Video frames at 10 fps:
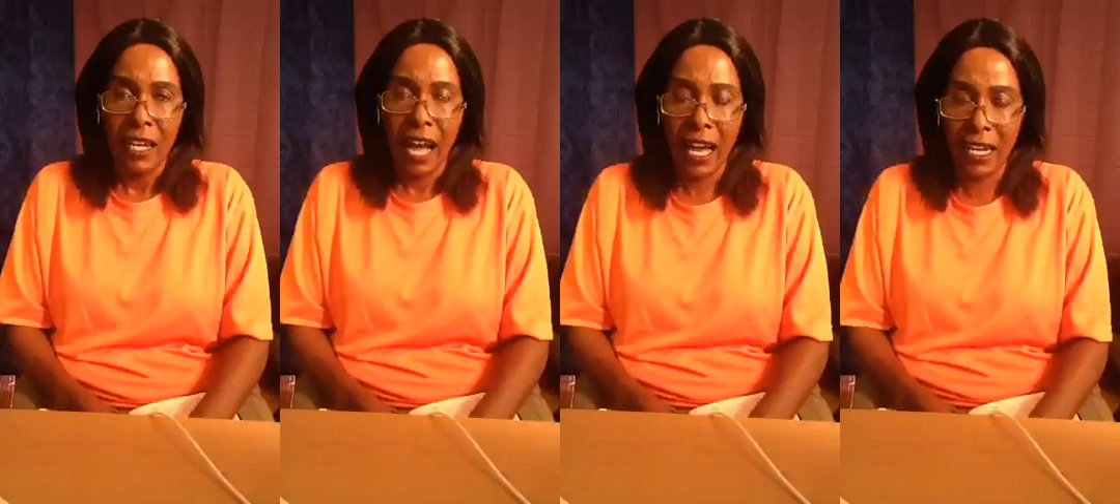
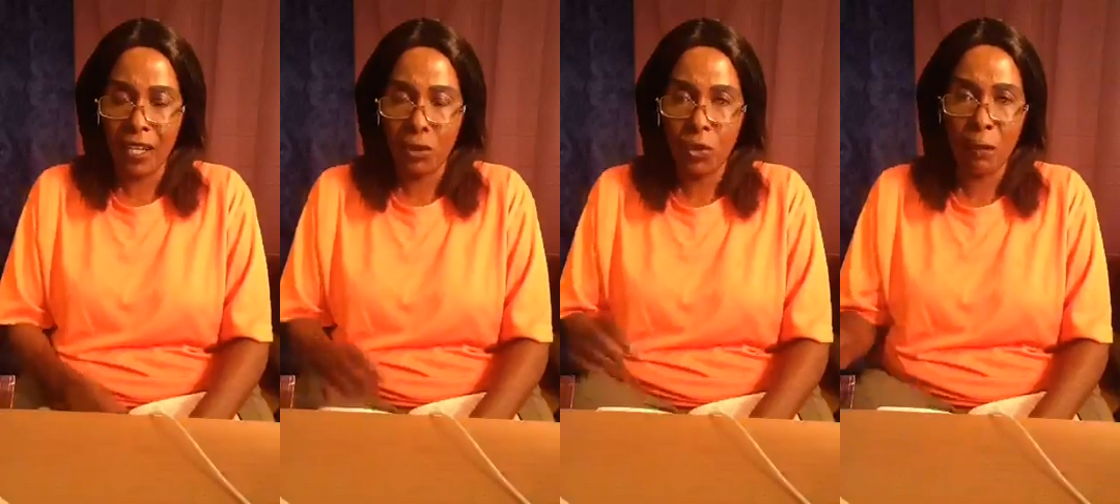
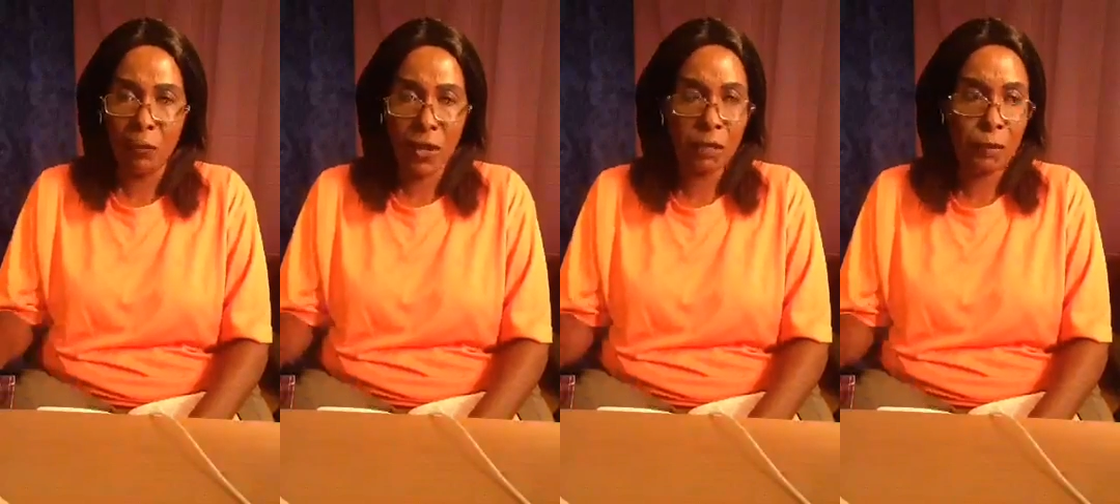Hallelujah.
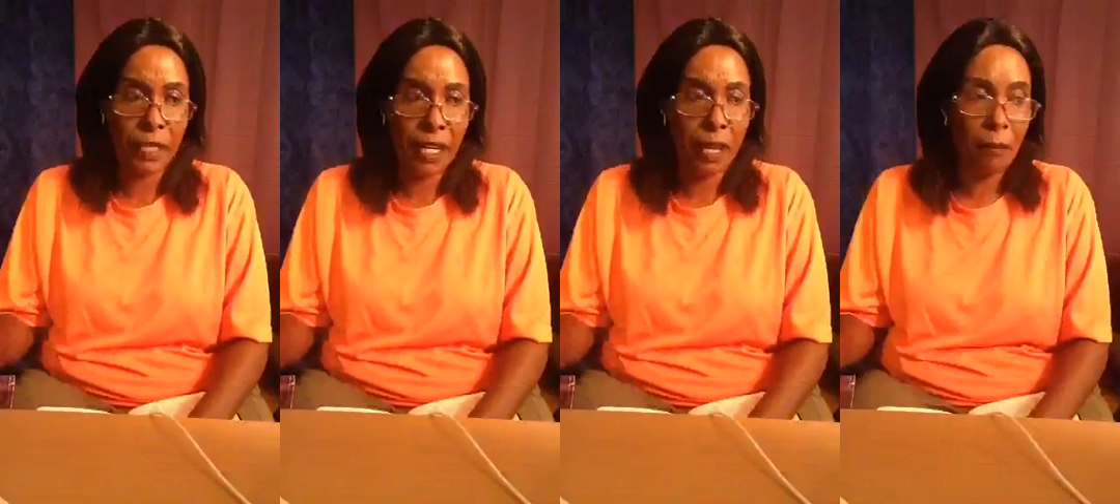Praise be
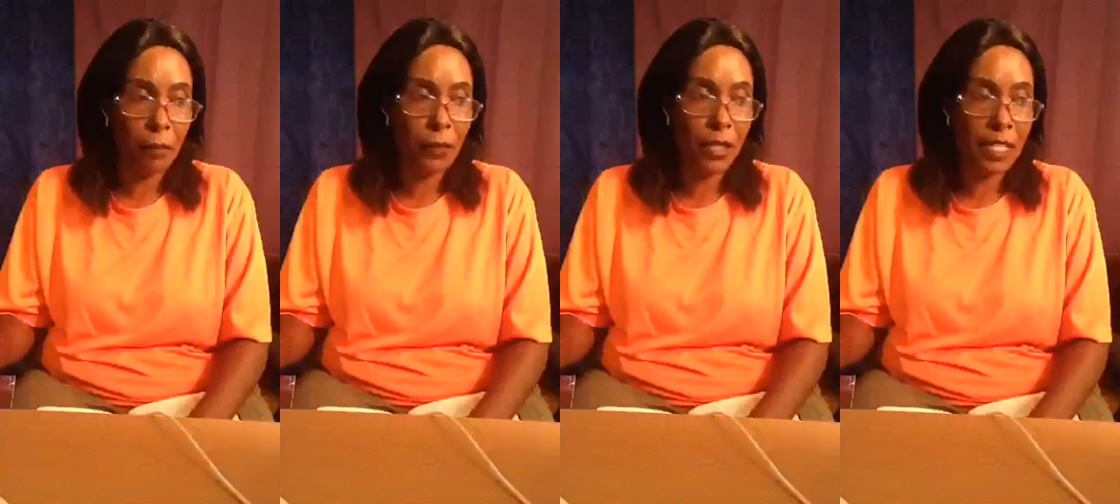the name
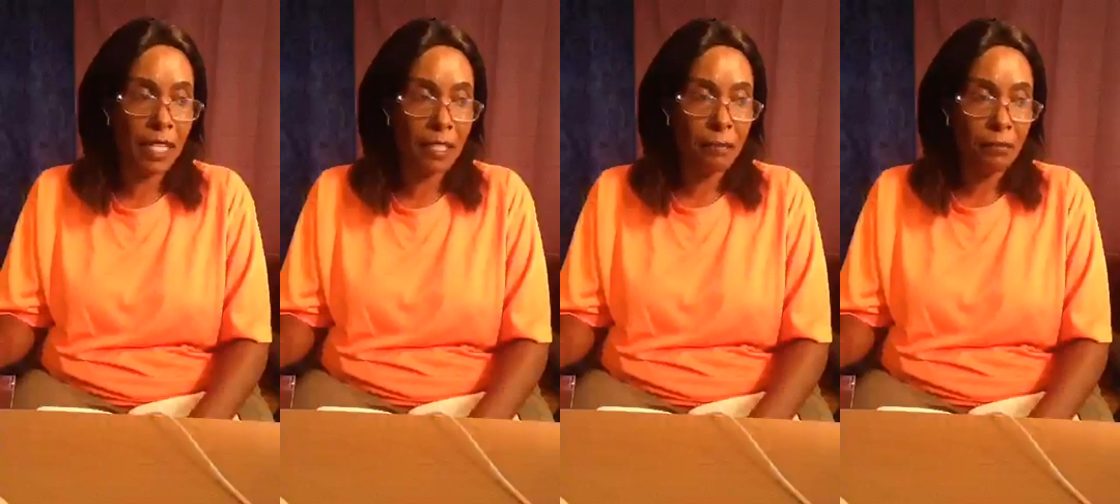of
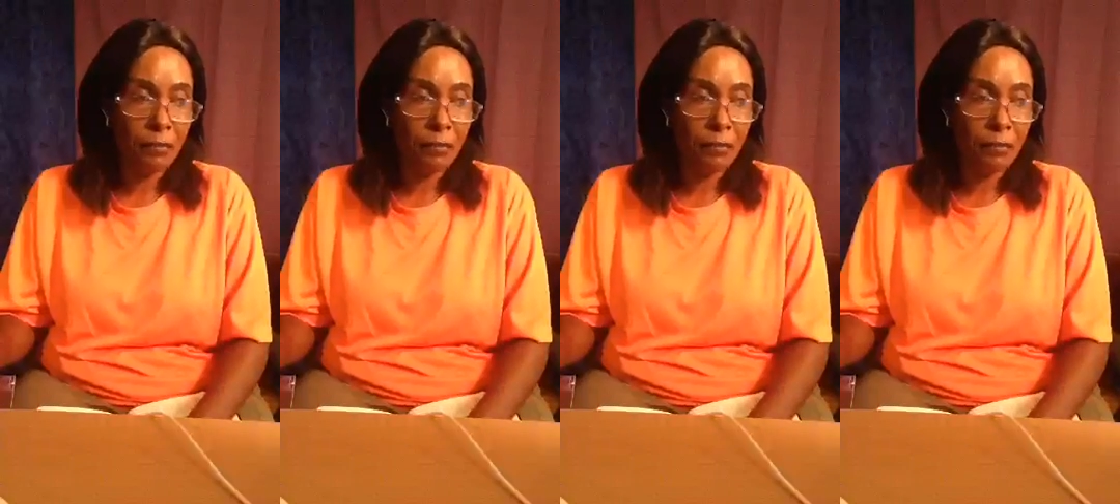Jesus.